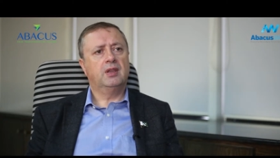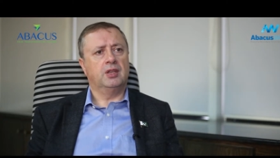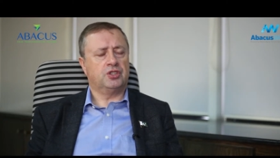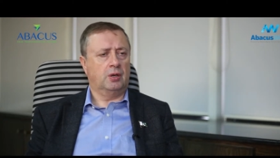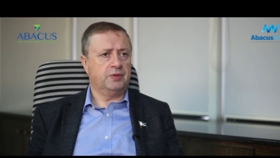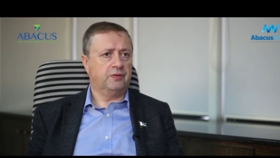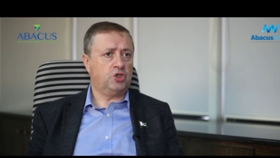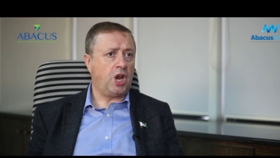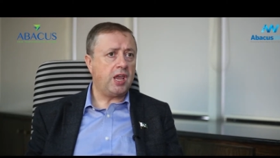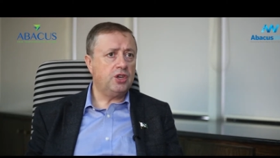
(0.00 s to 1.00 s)
in terms of
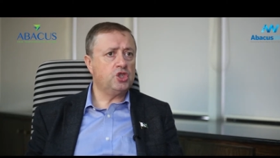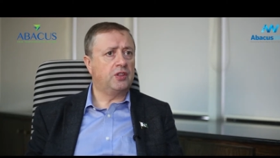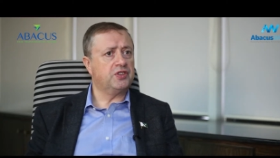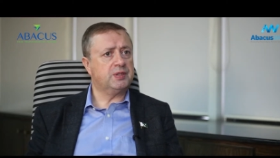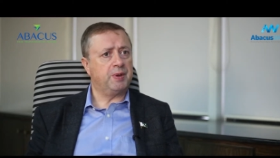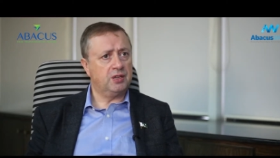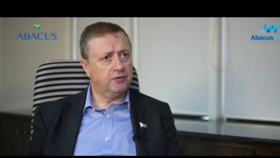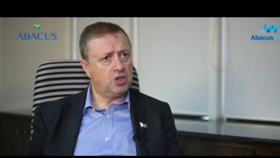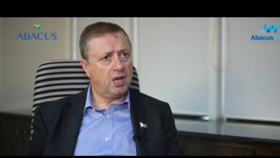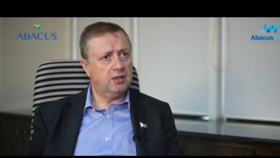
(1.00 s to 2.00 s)
change and the speed
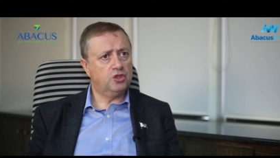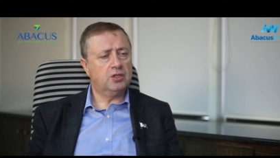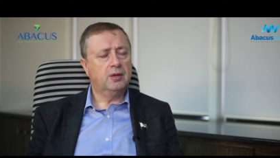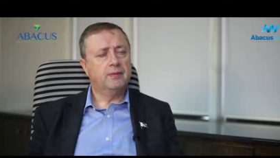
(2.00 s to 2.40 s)
of change,